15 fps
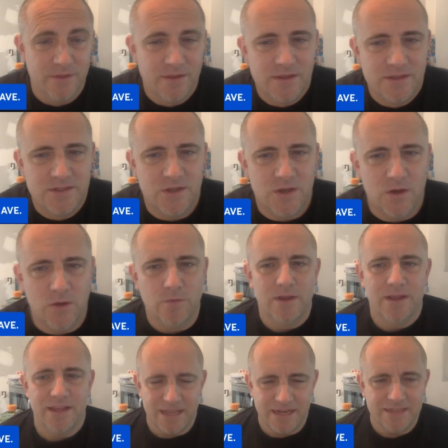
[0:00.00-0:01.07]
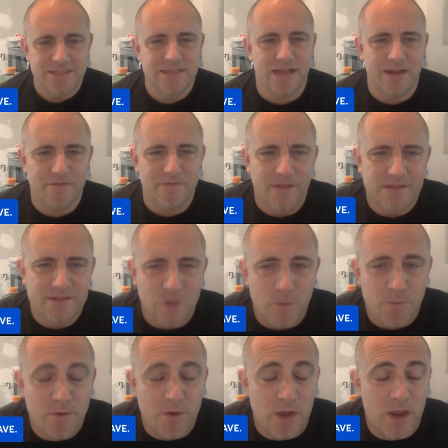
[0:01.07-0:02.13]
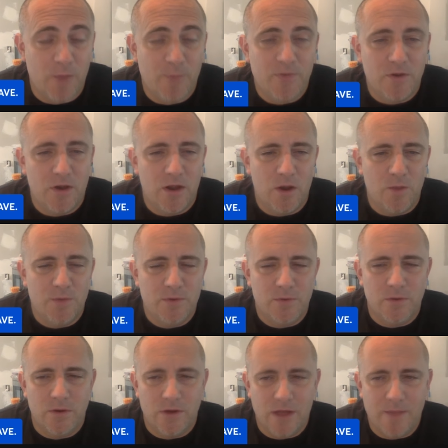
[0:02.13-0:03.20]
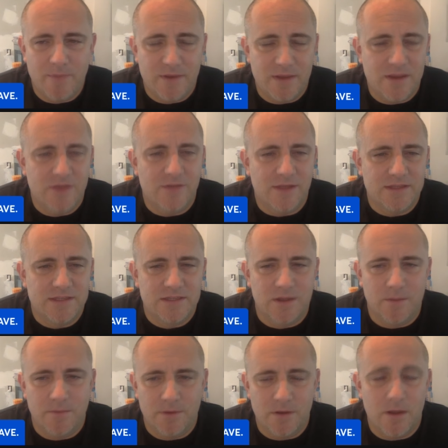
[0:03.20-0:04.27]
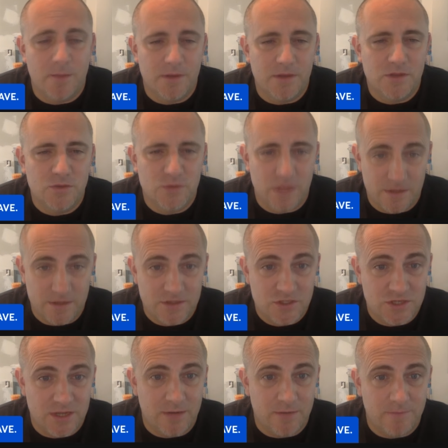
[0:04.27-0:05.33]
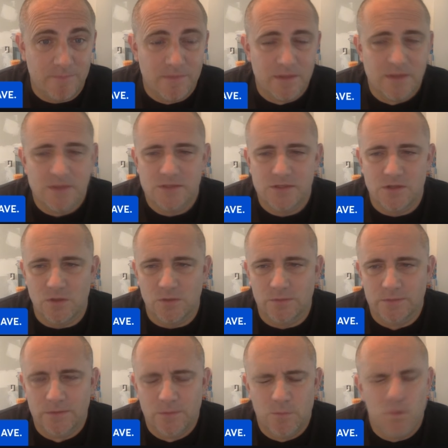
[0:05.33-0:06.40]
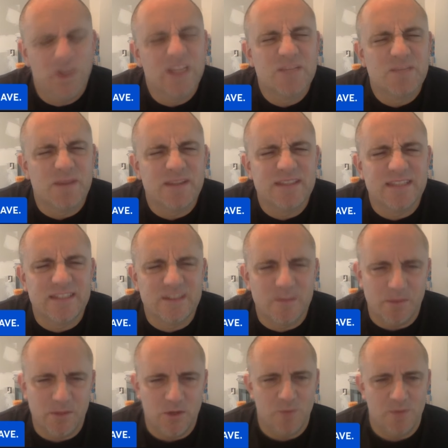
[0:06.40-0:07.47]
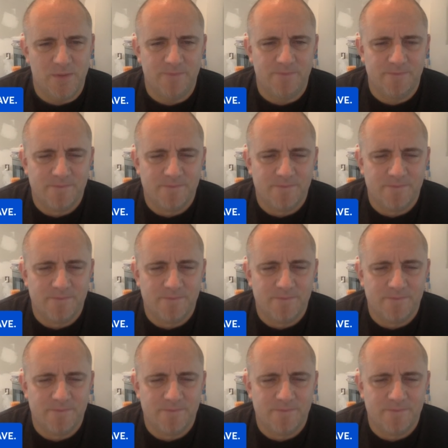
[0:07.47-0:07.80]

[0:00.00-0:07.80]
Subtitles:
So get excited, fans. I hope you are happy to hear that. So I'm gonna do that on this channel. So we're gonna spice things up a little bit.